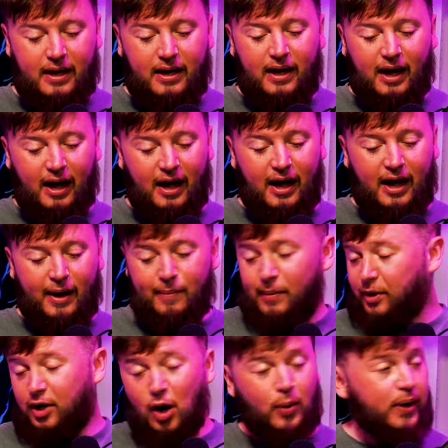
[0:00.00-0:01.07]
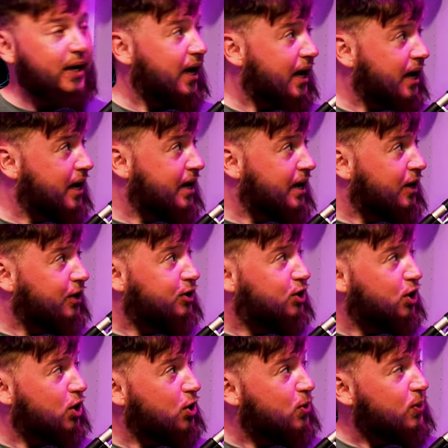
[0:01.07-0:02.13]
Going in
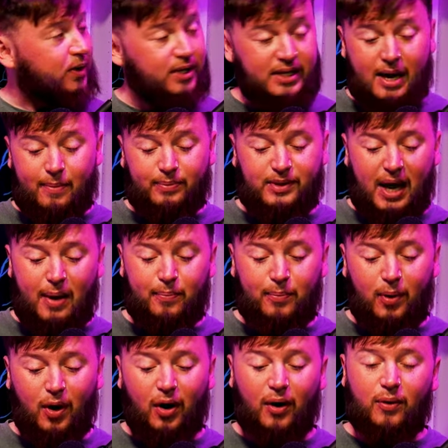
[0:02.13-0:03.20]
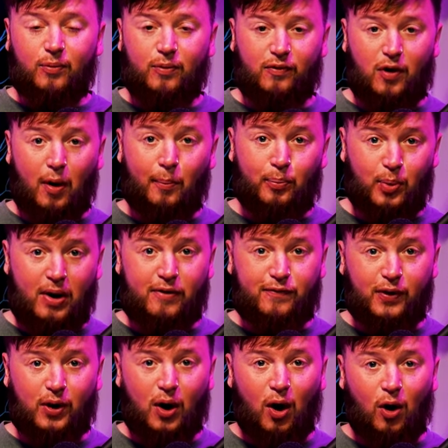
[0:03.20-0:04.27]
to September, we've got
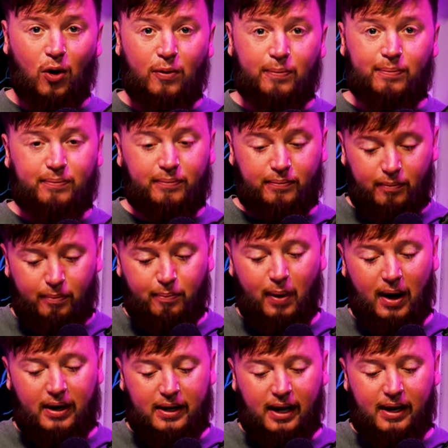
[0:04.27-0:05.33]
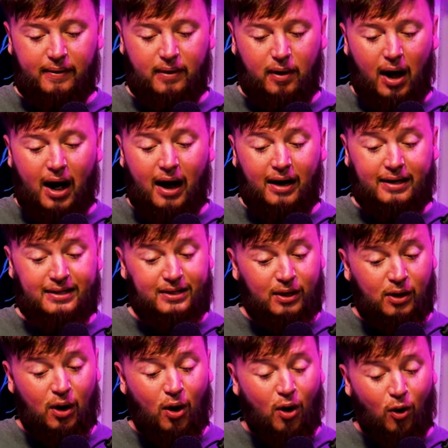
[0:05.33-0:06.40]
Brentford at home, back it,
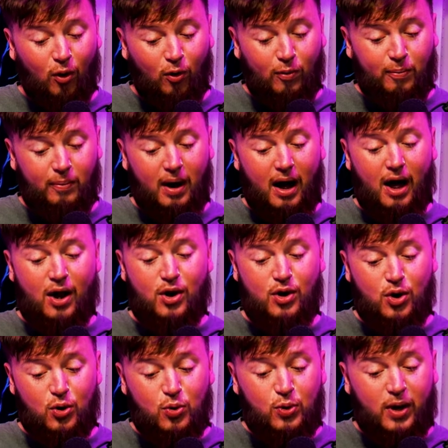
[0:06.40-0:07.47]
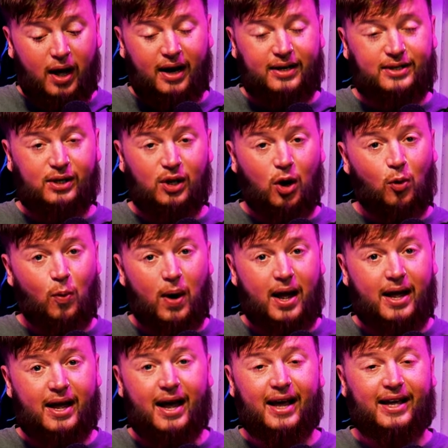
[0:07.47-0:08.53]
Arsenal at home, and Newcastle
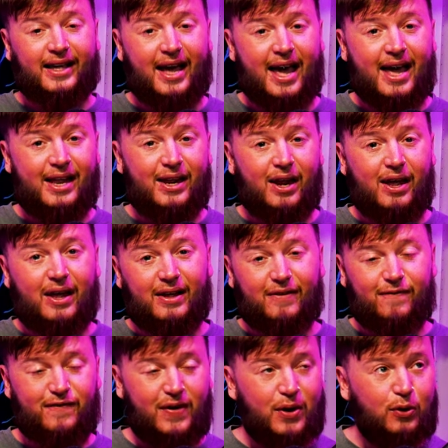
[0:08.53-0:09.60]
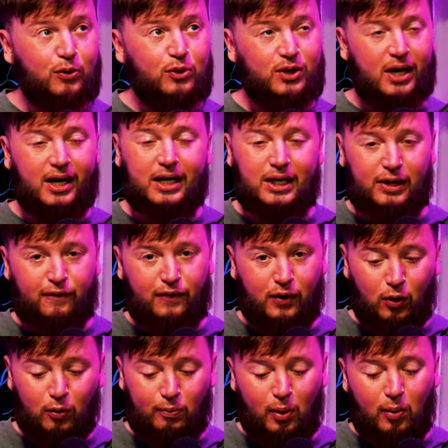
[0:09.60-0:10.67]
away. Again, it feels like a
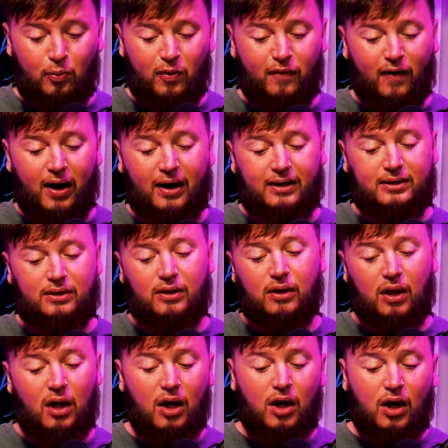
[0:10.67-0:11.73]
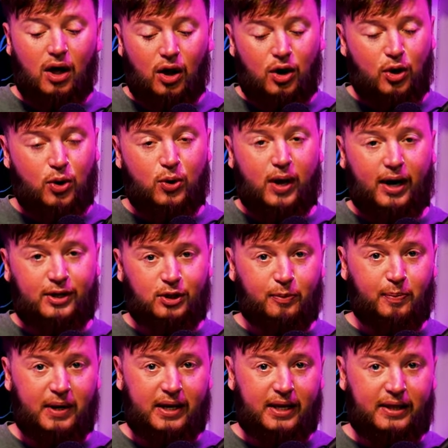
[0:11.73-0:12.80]
difficult month with Arsenal and Newcastle
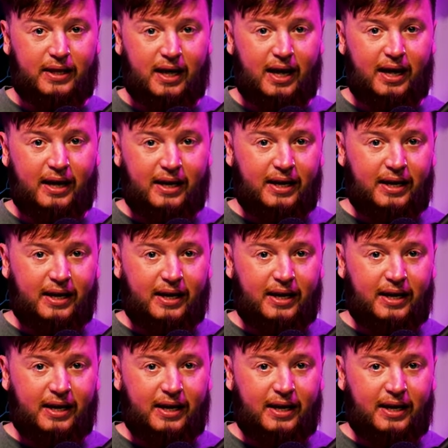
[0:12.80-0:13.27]
being in there.